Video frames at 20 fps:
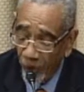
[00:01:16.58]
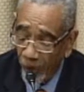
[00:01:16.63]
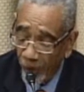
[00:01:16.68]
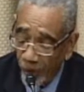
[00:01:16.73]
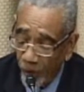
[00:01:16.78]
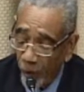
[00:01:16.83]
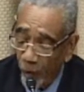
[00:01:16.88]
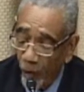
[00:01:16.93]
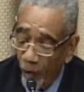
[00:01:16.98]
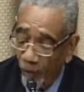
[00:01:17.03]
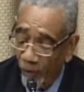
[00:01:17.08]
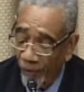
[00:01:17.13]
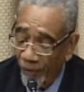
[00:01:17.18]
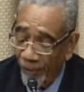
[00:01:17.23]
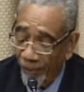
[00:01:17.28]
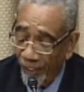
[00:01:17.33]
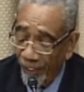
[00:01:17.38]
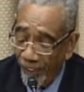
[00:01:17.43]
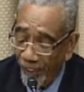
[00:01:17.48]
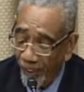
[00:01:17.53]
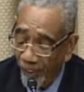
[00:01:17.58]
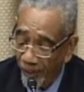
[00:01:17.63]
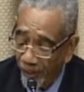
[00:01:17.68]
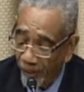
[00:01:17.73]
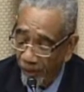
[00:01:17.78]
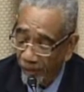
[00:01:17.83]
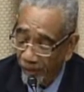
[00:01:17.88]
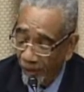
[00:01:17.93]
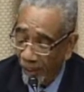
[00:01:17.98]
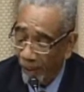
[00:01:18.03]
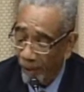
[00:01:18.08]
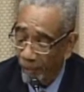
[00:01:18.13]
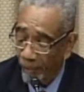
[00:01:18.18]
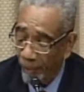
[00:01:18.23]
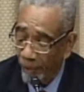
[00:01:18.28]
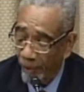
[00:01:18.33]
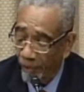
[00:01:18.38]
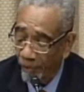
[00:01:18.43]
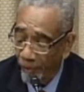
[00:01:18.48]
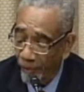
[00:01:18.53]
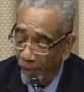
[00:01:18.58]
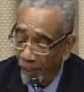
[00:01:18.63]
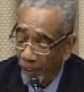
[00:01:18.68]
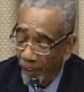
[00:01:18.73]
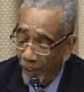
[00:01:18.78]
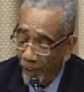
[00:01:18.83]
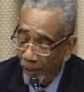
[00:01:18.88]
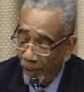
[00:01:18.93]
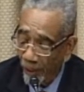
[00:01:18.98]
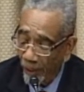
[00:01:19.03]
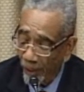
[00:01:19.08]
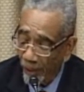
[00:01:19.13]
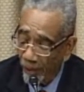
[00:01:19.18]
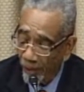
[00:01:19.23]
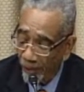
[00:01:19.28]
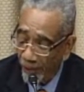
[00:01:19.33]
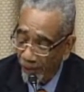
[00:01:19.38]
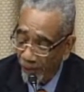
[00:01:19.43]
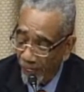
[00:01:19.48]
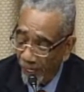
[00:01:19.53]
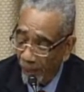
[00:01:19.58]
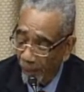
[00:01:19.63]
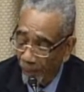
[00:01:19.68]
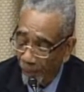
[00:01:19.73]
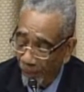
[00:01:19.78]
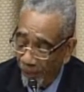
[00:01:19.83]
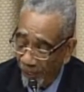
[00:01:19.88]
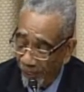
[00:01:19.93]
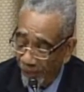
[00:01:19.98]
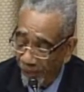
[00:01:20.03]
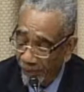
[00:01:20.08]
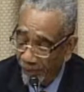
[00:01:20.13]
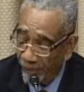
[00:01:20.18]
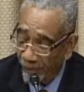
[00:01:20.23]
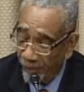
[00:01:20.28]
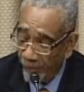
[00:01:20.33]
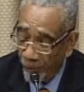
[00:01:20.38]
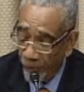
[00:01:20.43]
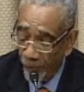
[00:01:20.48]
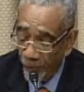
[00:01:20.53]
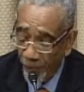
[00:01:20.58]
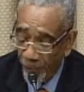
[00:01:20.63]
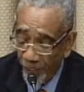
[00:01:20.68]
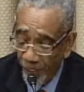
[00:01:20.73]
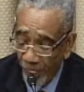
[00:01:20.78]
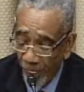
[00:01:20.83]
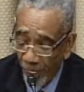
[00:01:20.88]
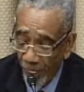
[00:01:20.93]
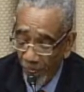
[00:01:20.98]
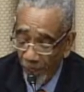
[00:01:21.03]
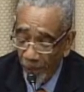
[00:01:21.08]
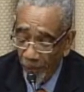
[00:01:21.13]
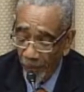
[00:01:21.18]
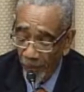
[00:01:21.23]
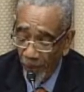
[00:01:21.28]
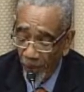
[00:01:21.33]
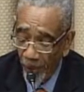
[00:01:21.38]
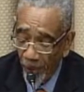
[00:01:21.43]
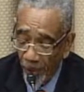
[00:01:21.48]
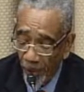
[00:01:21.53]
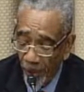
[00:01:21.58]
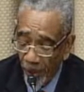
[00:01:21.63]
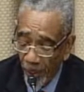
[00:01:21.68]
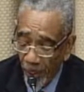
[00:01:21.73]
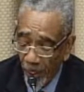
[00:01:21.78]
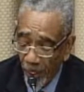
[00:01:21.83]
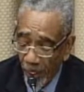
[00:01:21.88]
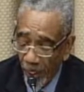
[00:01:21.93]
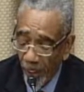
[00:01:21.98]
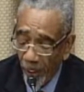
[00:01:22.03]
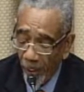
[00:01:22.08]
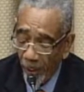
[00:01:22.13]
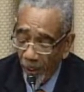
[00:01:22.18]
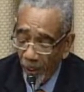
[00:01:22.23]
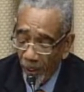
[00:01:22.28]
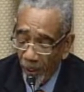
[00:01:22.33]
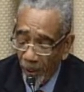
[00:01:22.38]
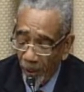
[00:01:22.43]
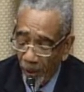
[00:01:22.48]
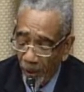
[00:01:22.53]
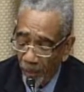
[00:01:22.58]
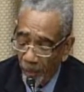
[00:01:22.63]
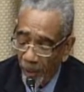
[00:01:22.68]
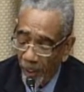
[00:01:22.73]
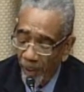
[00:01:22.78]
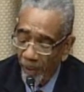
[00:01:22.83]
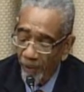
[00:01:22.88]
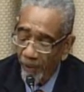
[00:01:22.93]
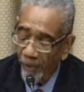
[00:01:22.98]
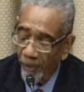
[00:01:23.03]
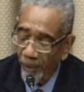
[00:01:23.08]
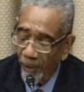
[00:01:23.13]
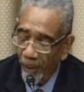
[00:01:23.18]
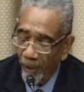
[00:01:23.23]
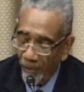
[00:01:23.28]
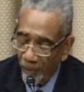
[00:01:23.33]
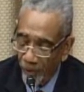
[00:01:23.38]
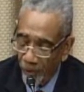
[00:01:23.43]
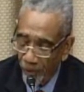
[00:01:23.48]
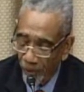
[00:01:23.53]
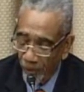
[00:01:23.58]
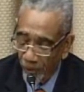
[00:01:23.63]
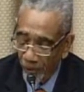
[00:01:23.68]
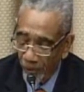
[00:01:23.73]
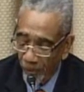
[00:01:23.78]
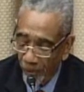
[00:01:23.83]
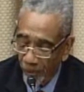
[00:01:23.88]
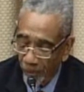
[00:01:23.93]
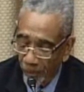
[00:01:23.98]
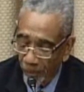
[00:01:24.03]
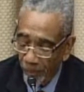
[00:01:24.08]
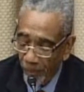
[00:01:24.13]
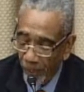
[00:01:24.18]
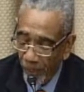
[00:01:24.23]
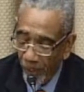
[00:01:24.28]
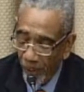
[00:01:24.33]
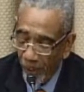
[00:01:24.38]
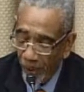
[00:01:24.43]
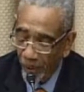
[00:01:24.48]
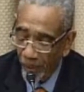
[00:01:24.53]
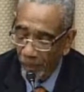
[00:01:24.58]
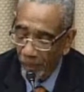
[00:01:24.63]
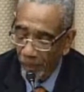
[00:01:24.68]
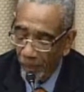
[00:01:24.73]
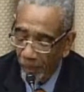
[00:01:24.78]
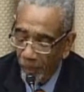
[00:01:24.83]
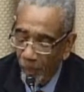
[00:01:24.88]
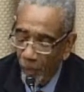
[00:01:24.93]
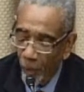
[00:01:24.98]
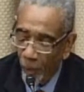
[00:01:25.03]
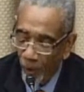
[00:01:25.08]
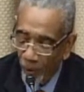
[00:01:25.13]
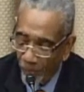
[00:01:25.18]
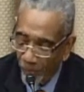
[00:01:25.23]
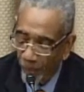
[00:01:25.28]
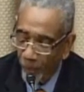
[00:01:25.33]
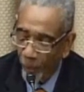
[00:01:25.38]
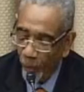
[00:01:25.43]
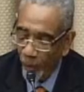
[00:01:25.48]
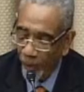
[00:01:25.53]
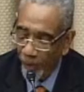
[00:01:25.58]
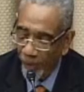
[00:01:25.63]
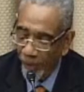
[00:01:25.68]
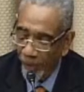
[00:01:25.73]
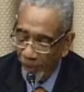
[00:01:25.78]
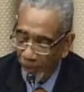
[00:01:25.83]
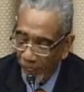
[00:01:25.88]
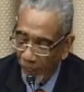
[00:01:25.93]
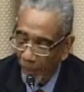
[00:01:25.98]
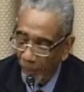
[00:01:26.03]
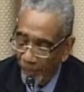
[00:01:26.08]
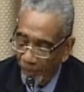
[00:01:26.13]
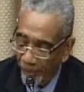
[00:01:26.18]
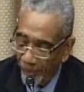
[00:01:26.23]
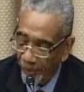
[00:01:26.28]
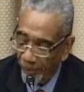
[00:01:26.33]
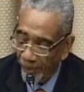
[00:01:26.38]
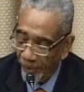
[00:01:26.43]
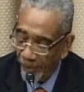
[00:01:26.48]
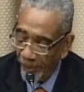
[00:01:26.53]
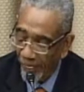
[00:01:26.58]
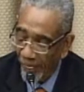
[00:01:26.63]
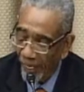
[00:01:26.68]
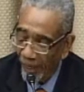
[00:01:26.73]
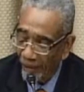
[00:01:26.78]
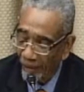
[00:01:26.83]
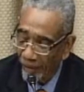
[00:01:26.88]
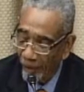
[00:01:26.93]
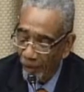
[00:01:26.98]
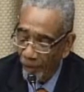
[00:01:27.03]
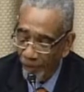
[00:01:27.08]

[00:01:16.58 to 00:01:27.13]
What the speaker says: to overseeing the development of the comprehensive QER, are among your more important accomplishments. And I have no